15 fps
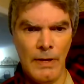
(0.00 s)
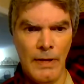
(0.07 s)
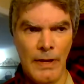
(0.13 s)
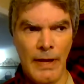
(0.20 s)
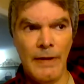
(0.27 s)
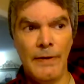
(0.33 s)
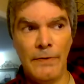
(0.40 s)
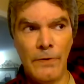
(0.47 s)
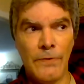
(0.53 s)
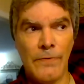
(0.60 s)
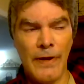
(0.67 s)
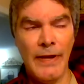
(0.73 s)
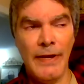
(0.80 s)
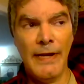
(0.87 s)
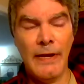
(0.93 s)
And they're
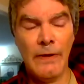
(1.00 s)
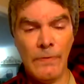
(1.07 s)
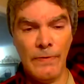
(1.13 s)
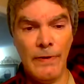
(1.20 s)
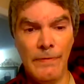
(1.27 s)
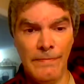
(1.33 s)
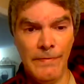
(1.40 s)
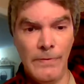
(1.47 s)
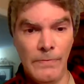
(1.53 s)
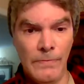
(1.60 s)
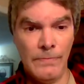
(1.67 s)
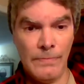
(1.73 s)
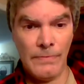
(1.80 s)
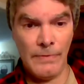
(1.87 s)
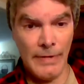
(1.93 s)
trying to get rid of you,
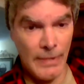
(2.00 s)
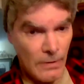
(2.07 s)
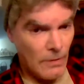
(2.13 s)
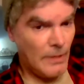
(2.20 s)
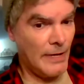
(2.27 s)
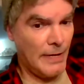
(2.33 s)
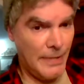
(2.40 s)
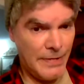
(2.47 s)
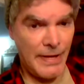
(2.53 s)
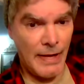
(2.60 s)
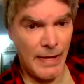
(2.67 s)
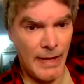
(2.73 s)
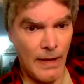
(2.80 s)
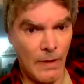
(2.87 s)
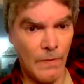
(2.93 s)
literally
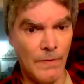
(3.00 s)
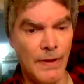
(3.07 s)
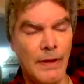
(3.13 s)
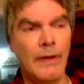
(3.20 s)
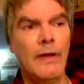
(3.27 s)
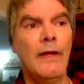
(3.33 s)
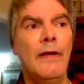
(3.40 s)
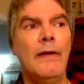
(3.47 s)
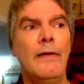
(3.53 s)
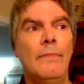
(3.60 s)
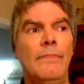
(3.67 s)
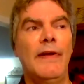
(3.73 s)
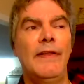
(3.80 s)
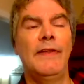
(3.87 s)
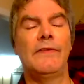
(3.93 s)
check out.
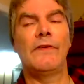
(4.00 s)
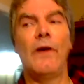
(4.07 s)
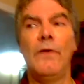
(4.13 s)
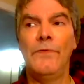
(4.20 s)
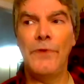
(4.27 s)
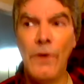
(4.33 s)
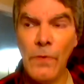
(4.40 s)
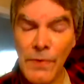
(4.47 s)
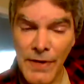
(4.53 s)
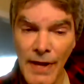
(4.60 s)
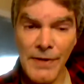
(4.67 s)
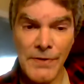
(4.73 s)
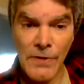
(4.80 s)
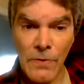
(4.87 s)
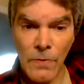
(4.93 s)
But it's called no
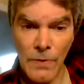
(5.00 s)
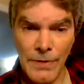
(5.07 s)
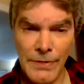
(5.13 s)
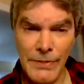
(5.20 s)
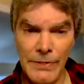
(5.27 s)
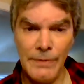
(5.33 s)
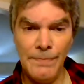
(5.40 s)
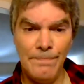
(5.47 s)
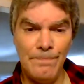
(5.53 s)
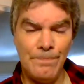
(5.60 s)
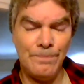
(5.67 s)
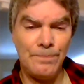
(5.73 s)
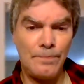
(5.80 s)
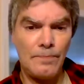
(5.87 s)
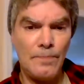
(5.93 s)
touch torture,
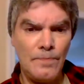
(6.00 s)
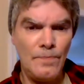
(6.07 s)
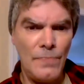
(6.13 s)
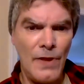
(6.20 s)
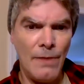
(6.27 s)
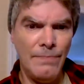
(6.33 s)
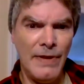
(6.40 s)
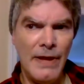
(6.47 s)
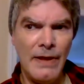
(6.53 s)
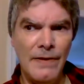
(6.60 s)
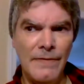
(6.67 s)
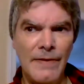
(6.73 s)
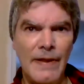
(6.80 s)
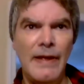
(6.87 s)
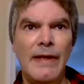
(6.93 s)

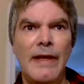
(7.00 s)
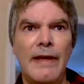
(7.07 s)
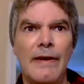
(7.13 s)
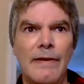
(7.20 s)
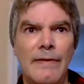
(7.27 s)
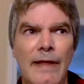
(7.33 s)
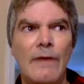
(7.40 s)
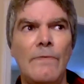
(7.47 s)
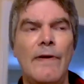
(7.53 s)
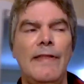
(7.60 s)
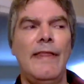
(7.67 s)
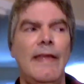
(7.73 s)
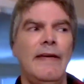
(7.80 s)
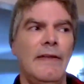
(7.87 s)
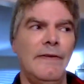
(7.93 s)
because they can't, that way
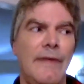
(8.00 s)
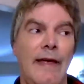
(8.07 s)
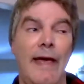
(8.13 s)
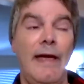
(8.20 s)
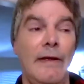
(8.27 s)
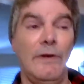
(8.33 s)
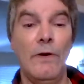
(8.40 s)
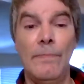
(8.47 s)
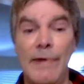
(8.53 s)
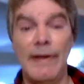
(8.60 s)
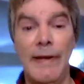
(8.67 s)
they can say, hey, nobody